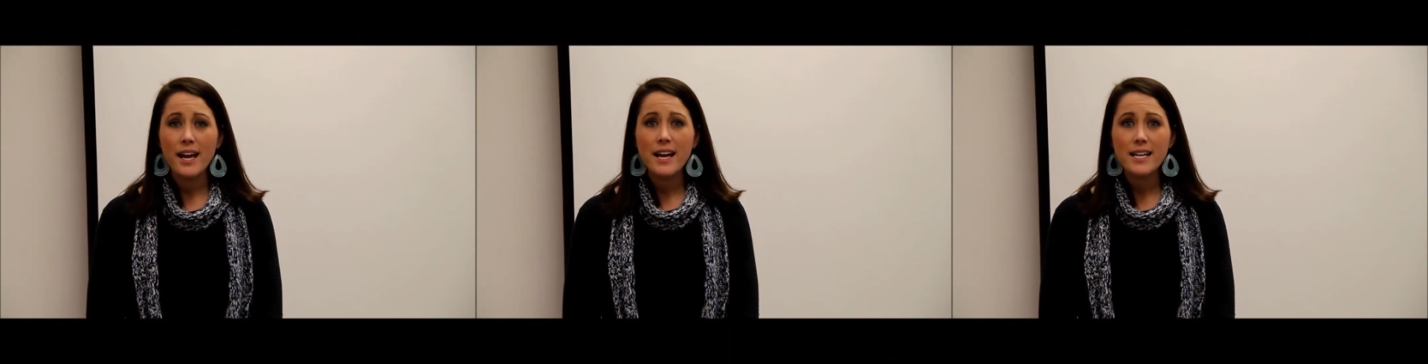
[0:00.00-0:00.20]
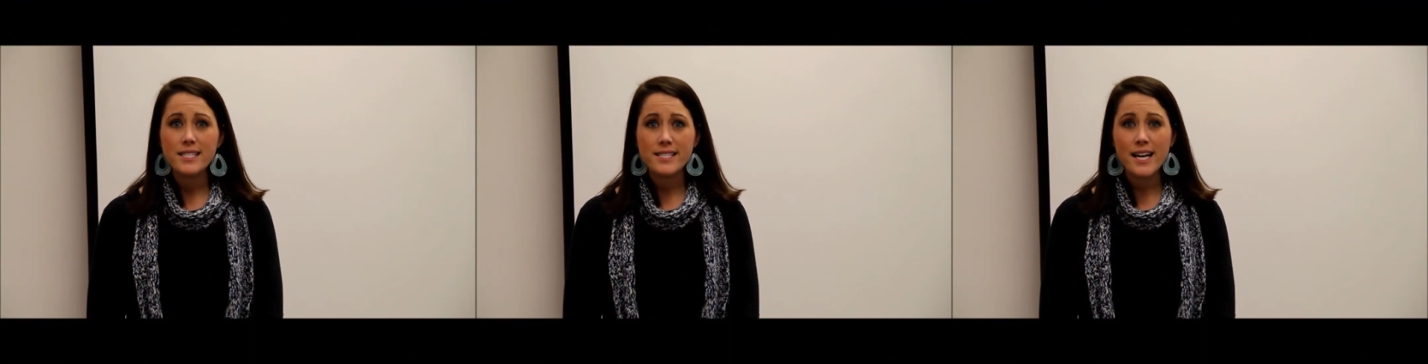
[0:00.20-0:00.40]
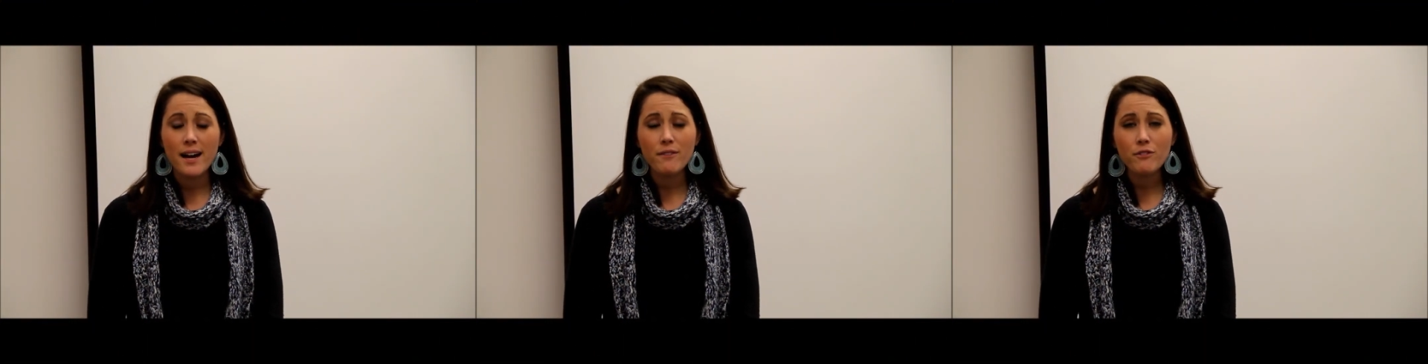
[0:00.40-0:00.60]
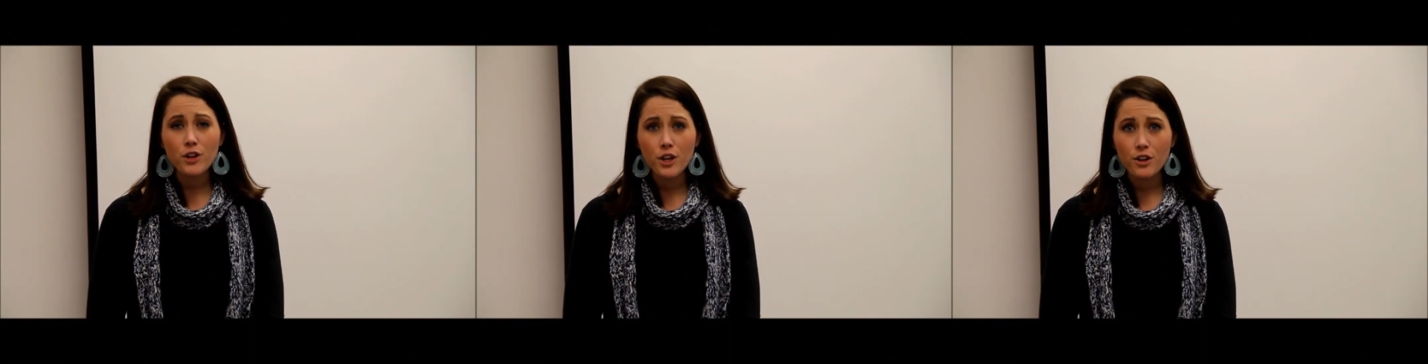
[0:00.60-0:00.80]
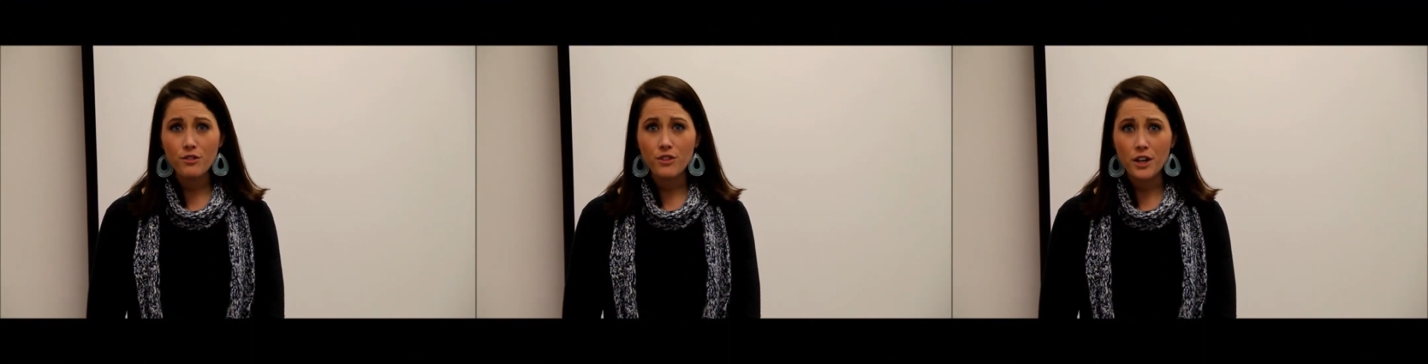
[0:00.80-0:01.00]
it's time for
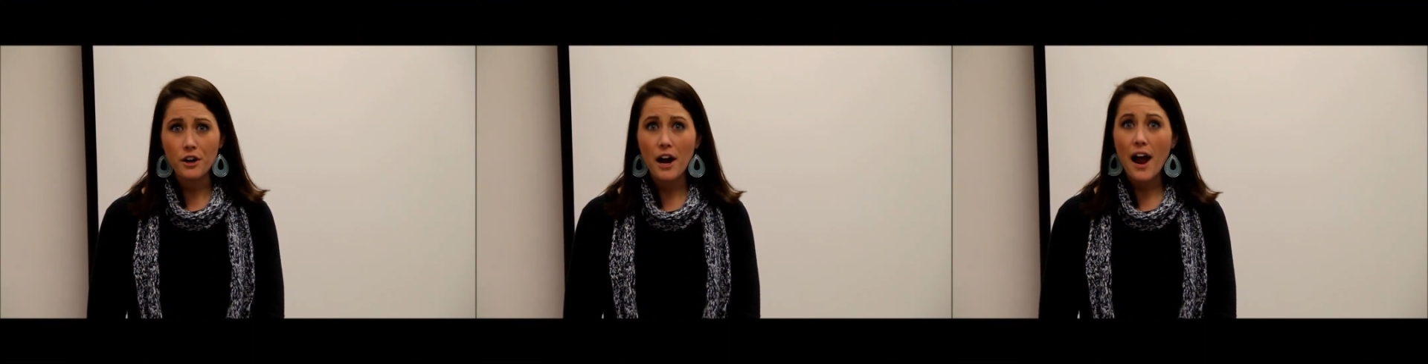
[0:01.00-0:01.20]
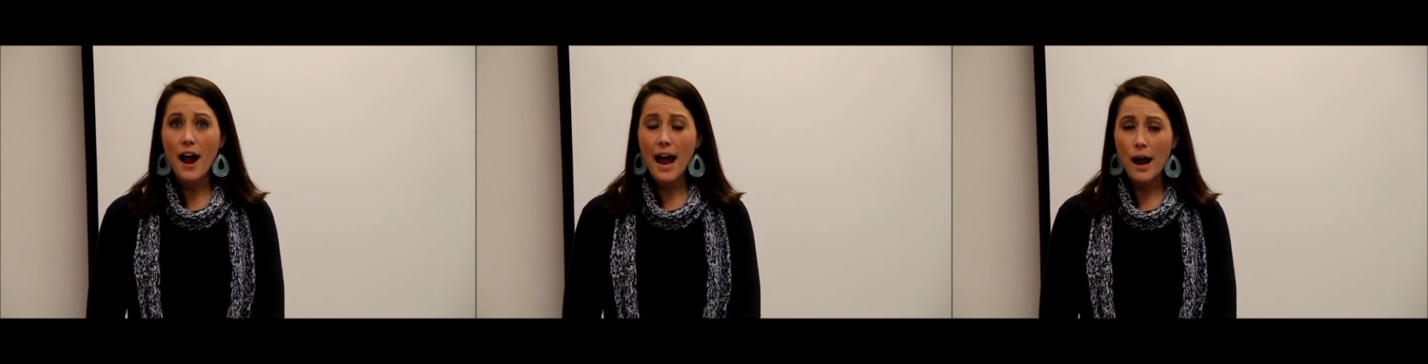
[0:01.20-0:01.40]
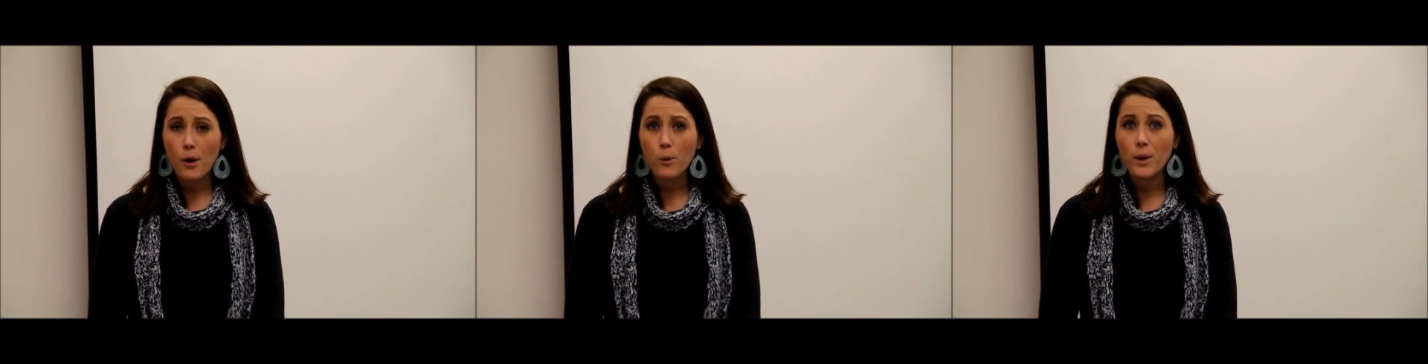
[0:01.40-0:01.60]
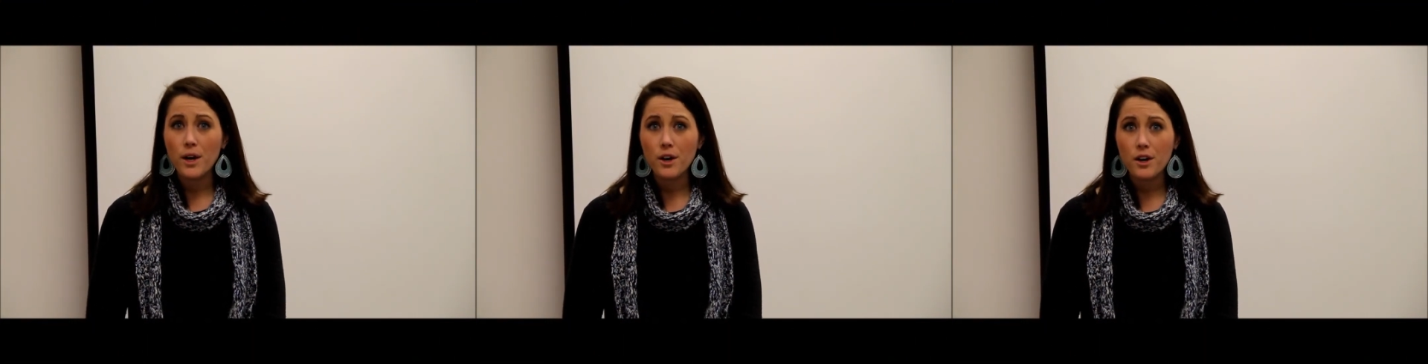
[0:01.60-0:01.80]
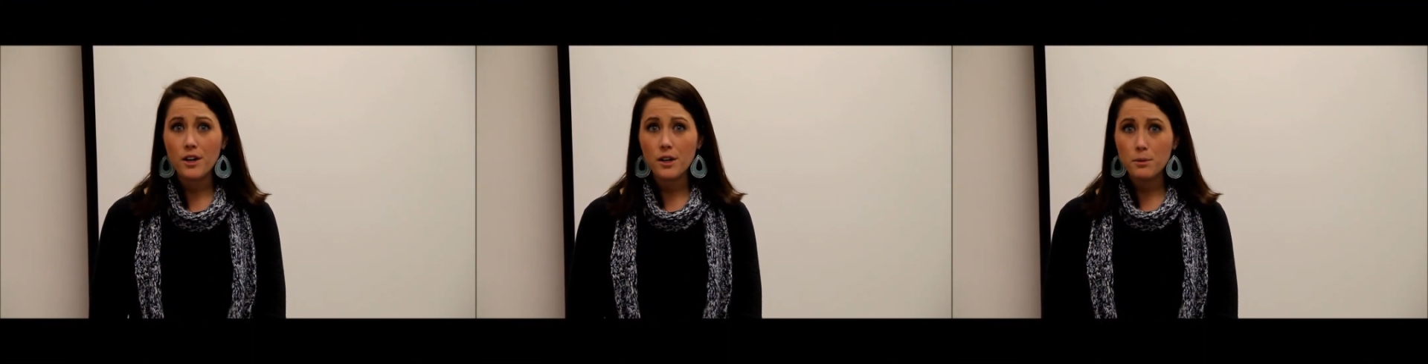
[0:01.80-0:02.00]
you to figure out how we
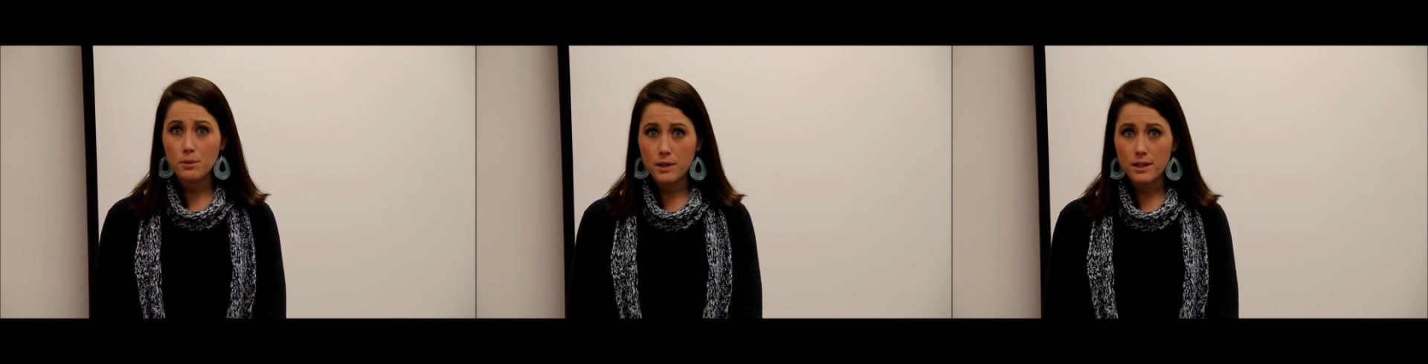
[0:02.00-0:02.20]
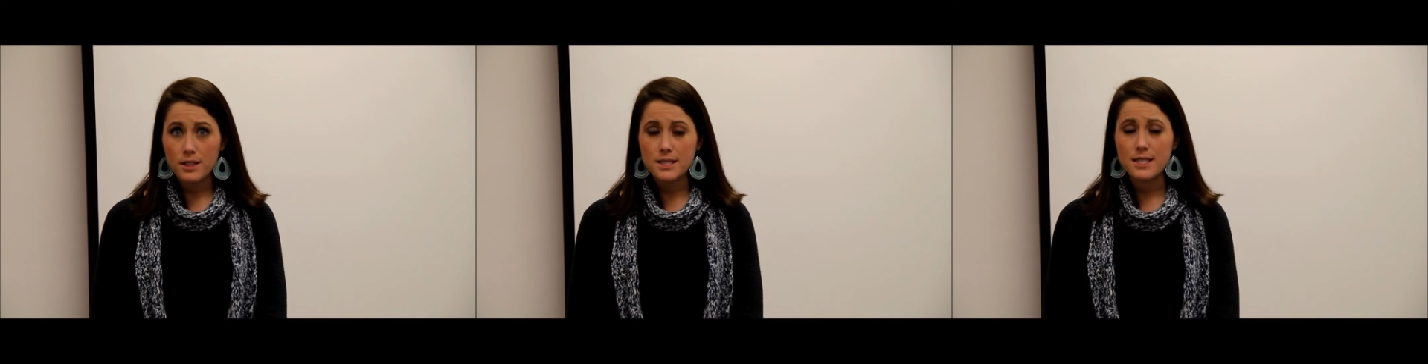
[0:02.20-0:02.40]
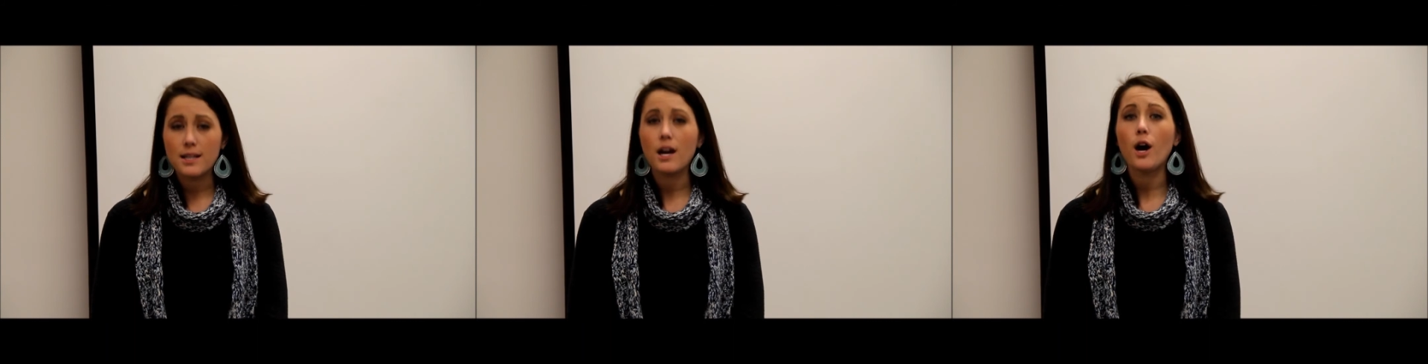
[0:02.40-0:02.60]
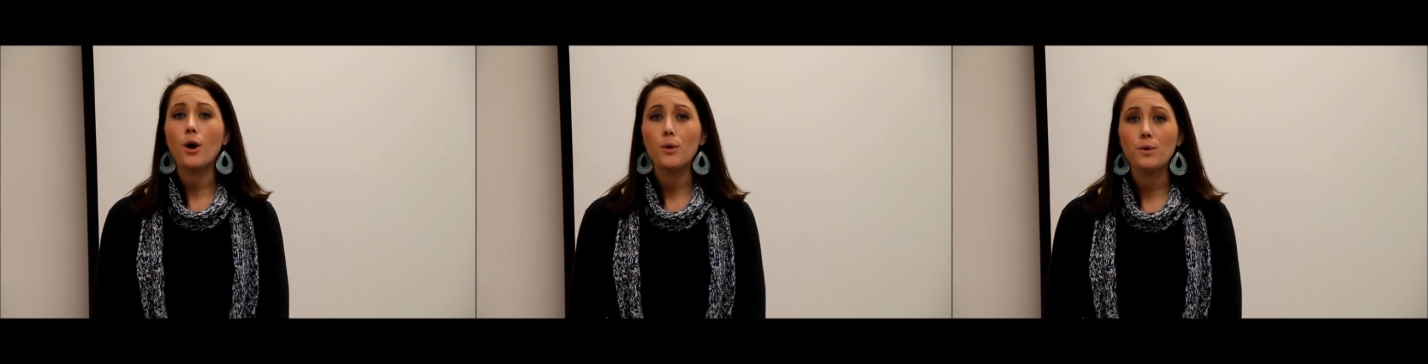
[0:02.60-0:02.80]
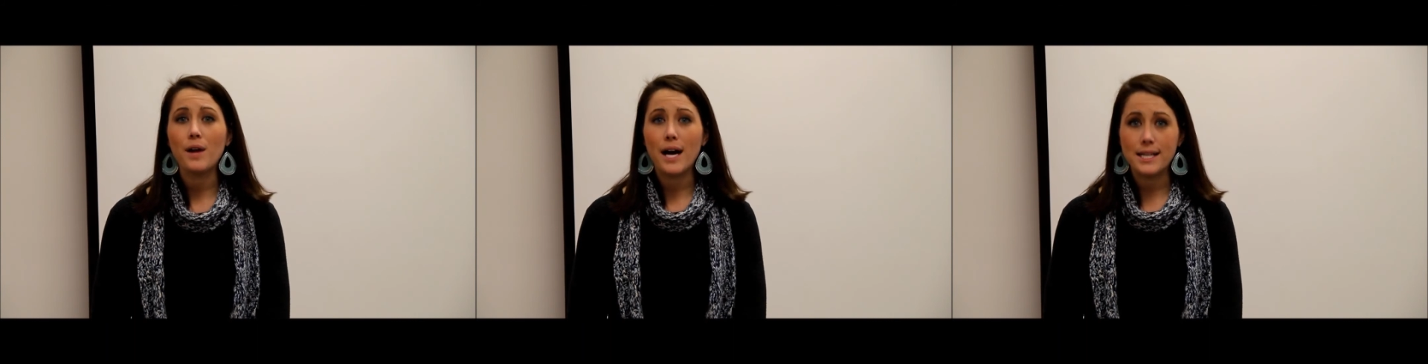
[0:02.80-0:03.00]
are going to complete this in an
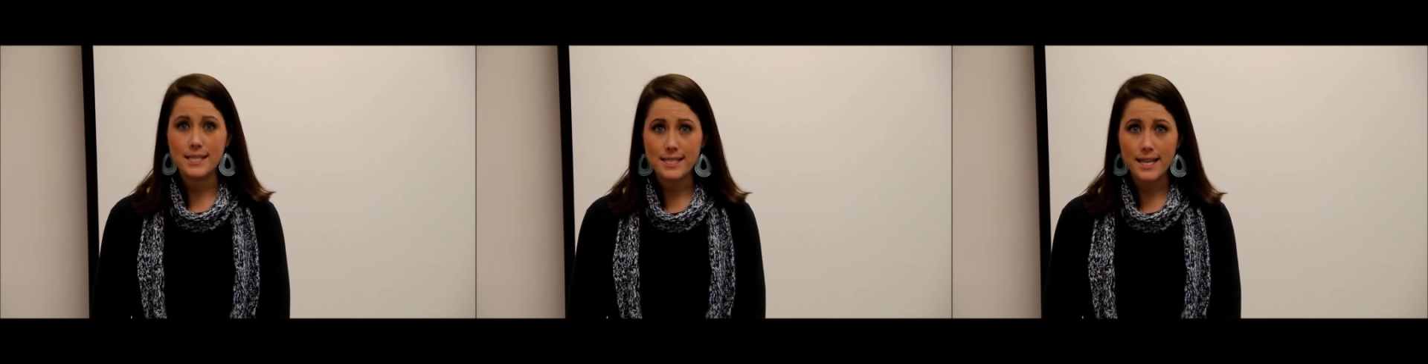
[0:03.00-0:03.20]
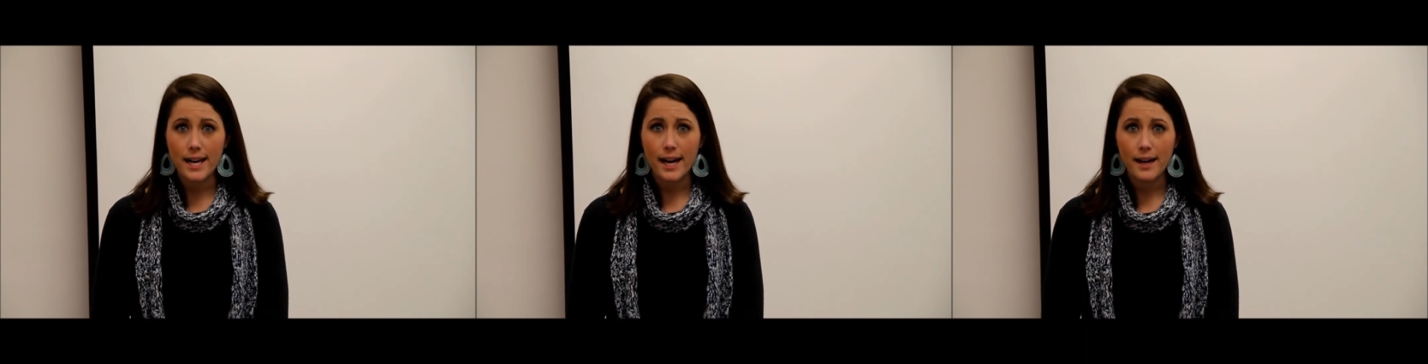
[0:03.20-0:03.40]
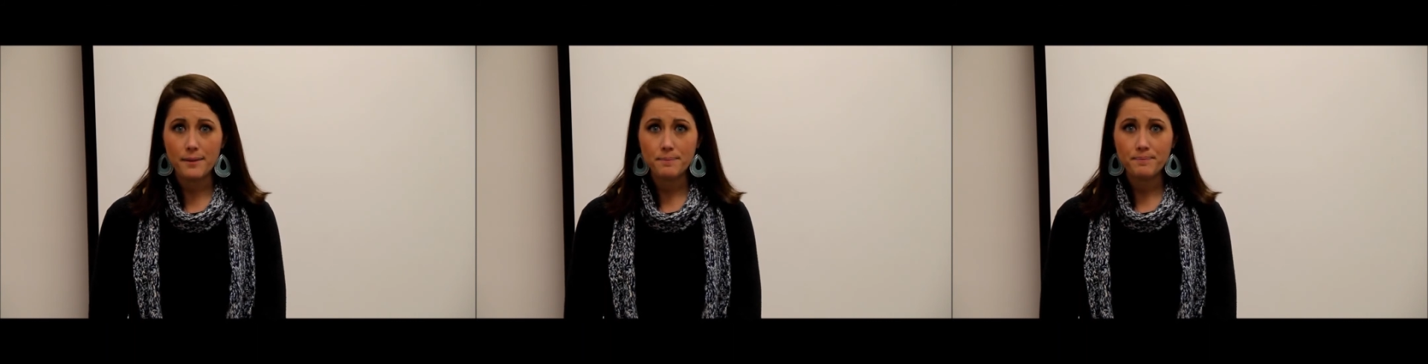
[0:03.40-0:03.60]
online setting.